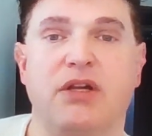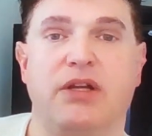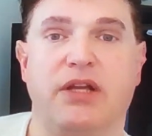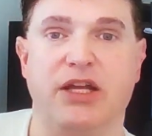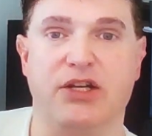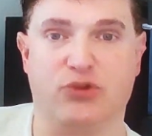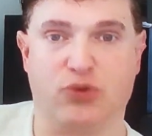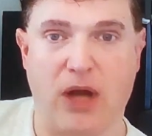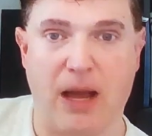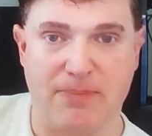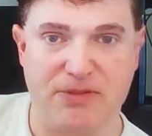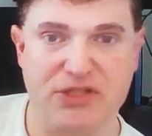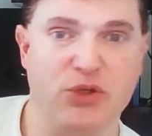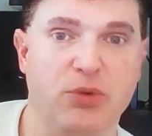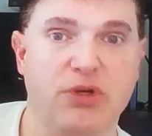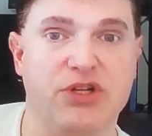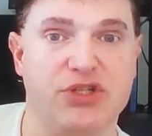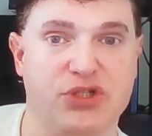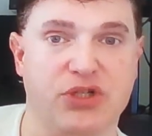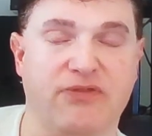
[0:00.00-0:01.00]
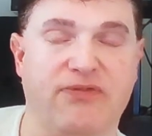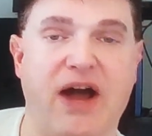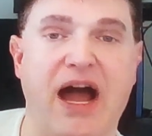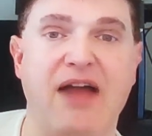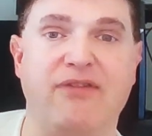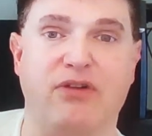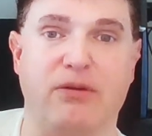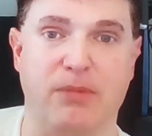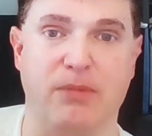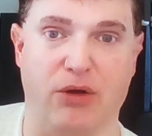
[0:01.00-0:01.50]
It drops you into
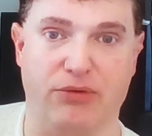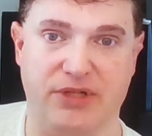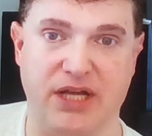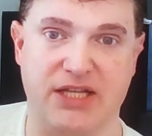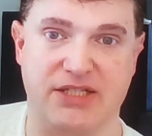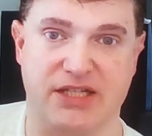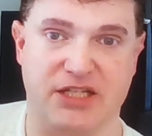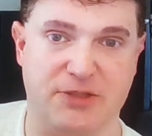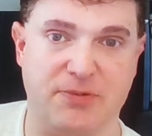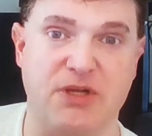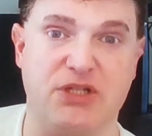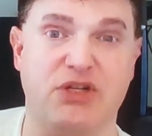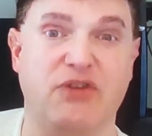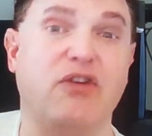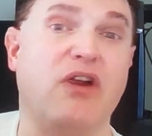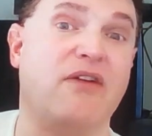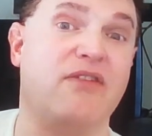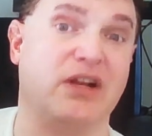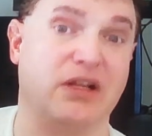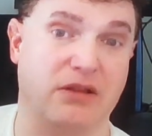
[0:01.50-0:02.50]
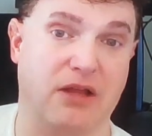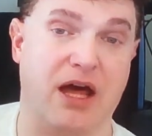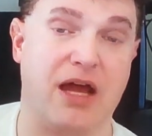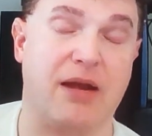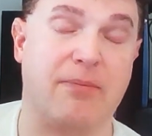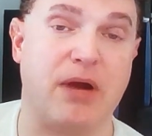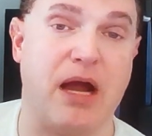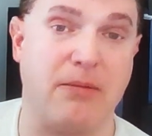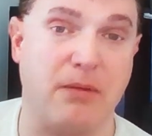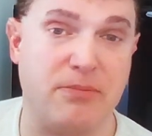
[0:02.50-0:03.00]
survival mode, doesn't it? Especially if you're having a lot
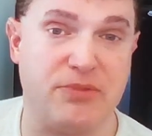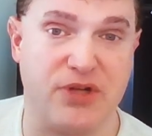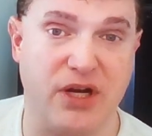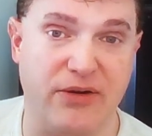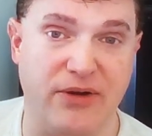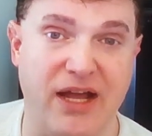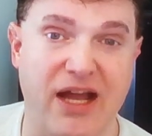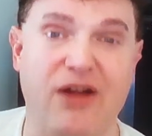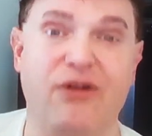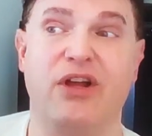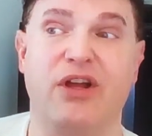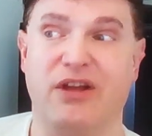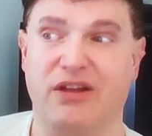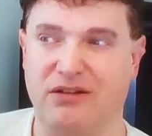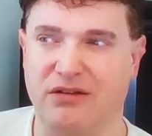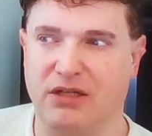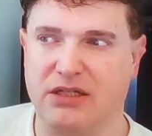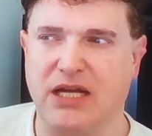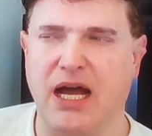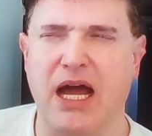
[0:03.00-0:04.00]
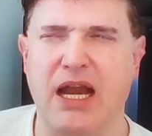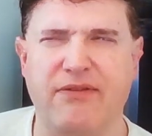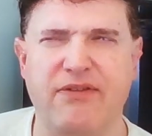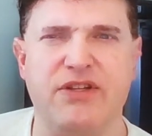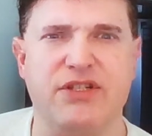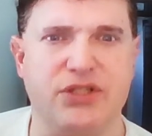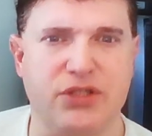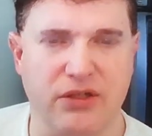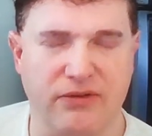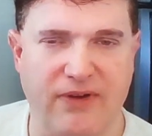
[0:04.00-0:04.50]
of problems right now, you're kind of in
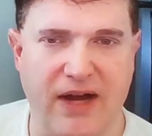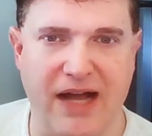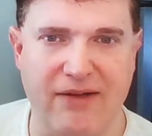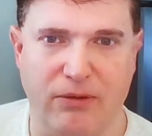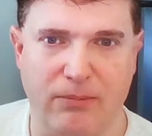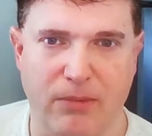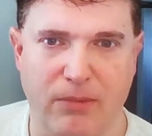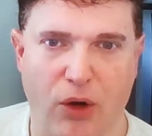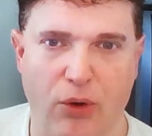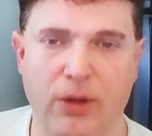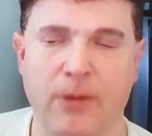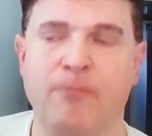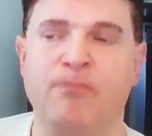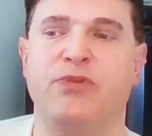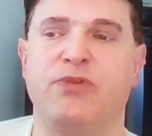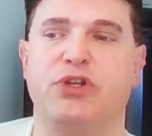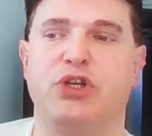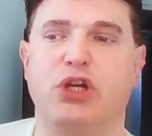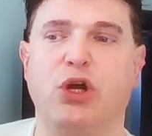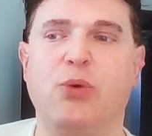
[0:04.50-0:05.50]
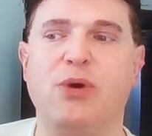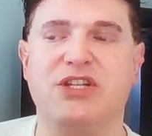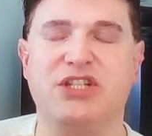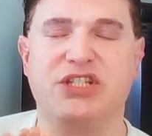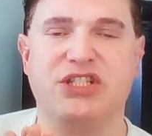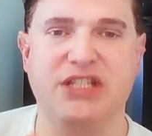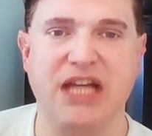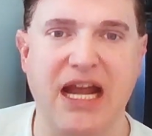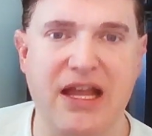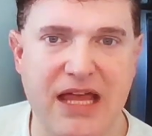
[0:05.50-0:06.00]
survival mode. You don't want to
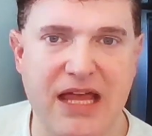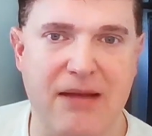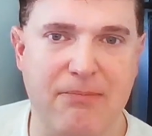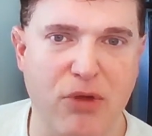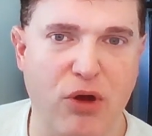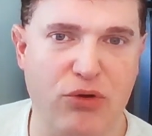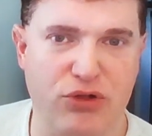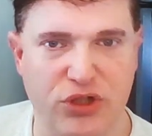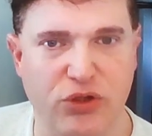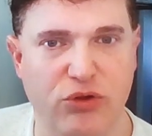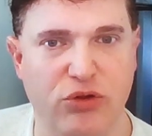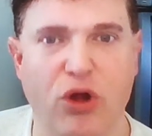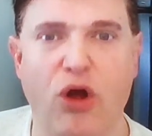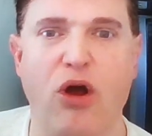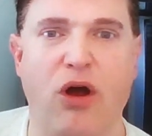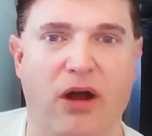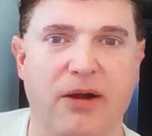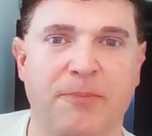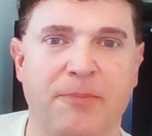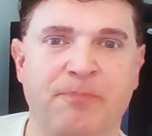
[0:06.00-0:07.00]
stay in that mode too long.